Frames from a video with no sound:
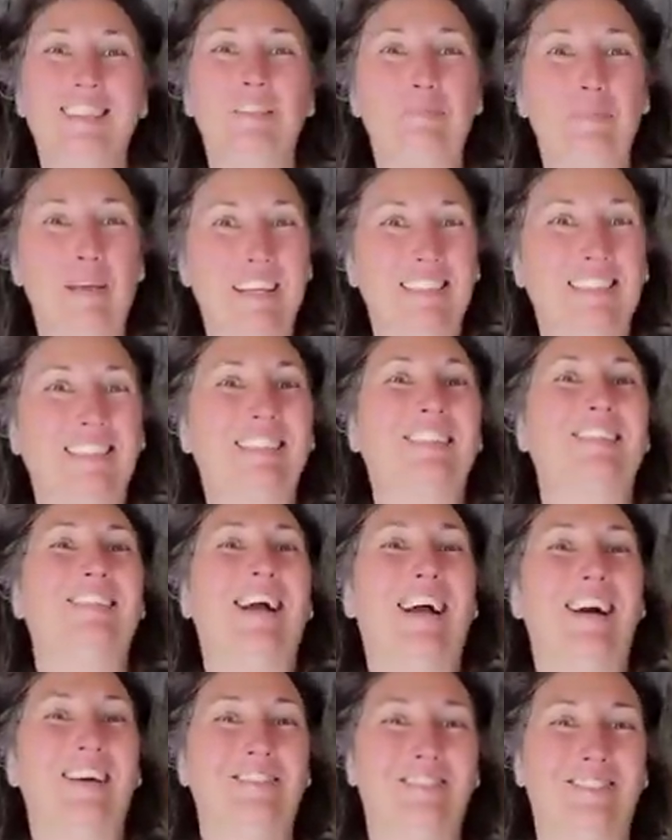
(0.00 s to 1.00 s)

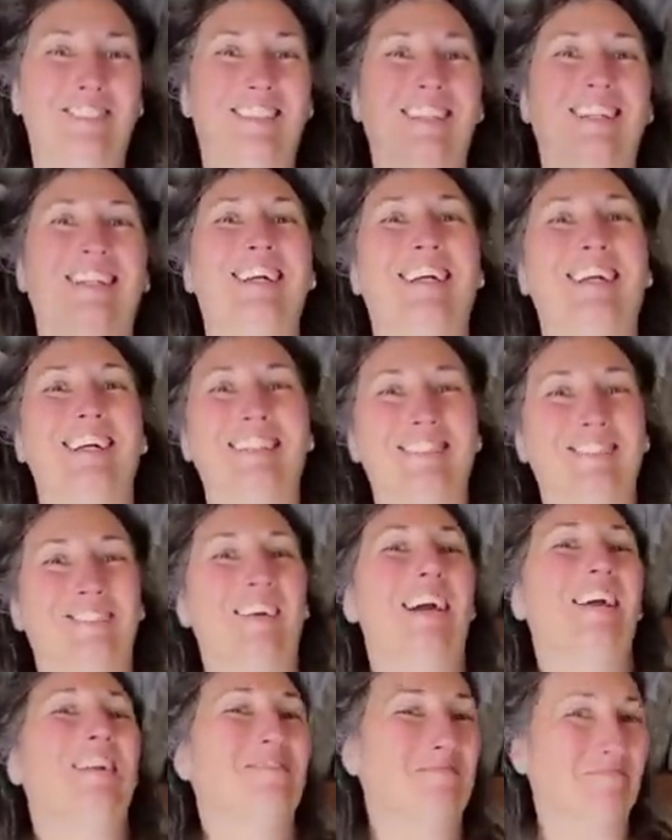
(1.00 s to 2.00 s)
not have. heard anybody
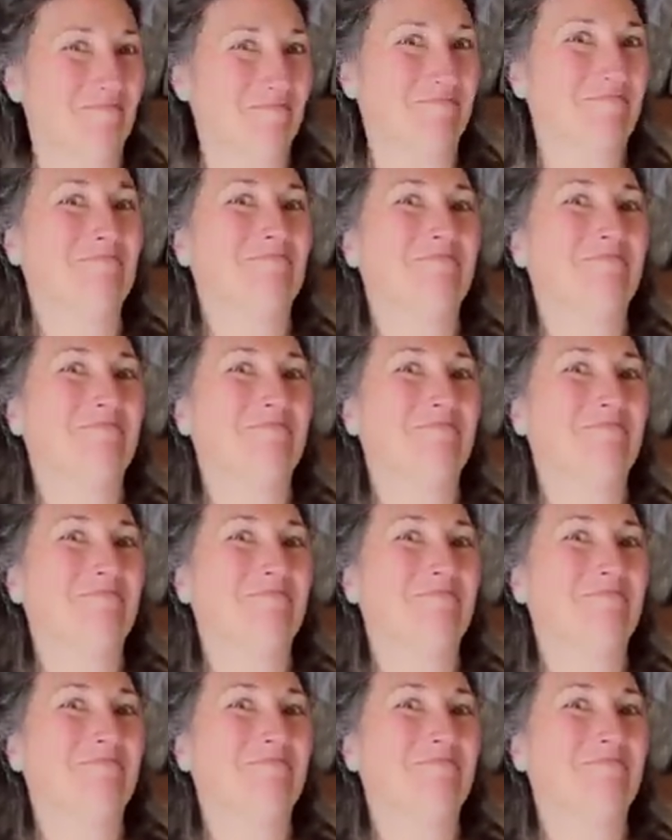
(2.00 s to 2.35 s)
right. say this